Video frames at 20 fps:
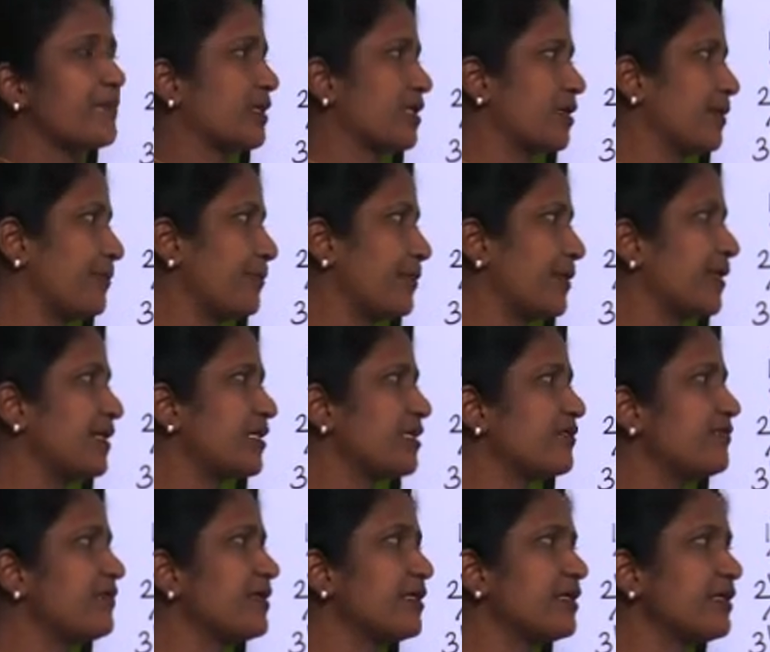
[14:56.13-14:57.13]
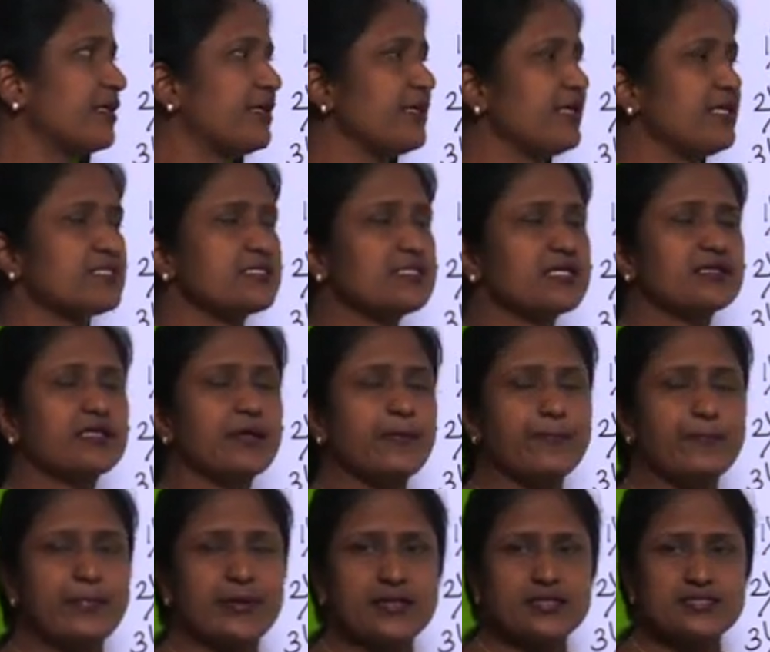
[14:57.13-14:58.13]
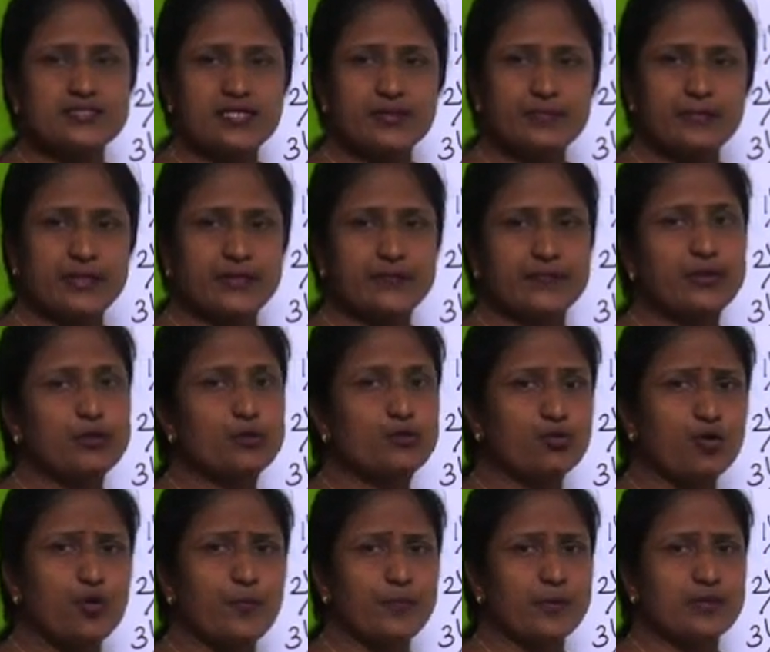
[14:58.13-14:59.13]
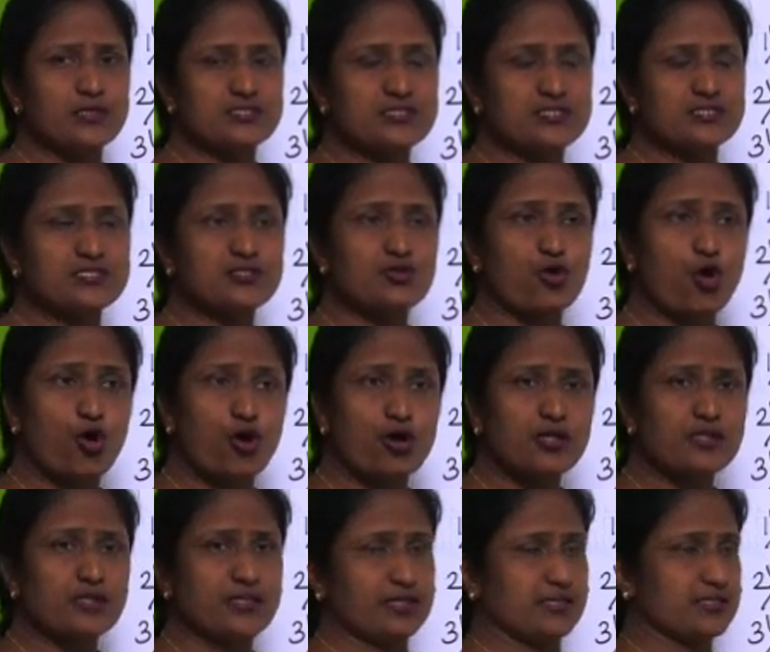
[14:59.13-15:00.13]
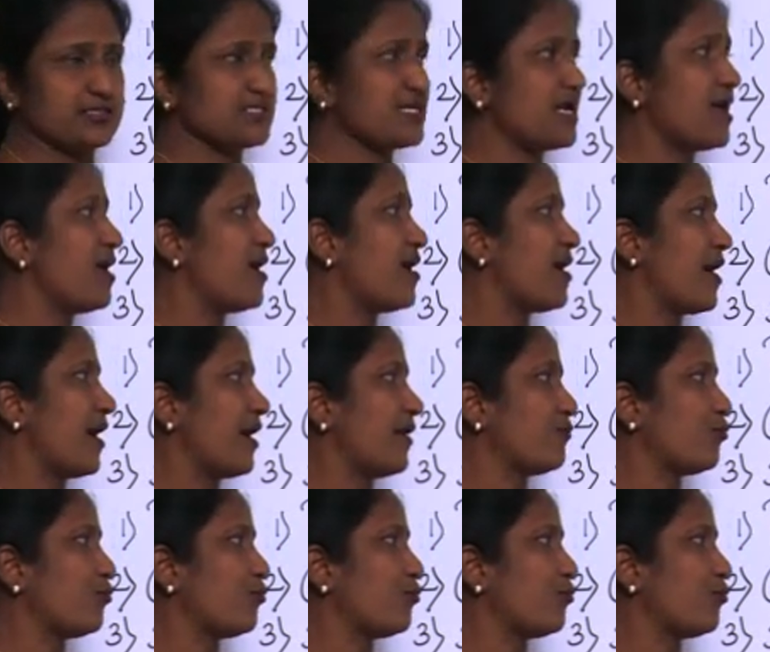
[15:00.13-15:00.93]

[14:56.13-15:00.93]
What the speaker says: Comparative degree is the comparison between two persons or things, and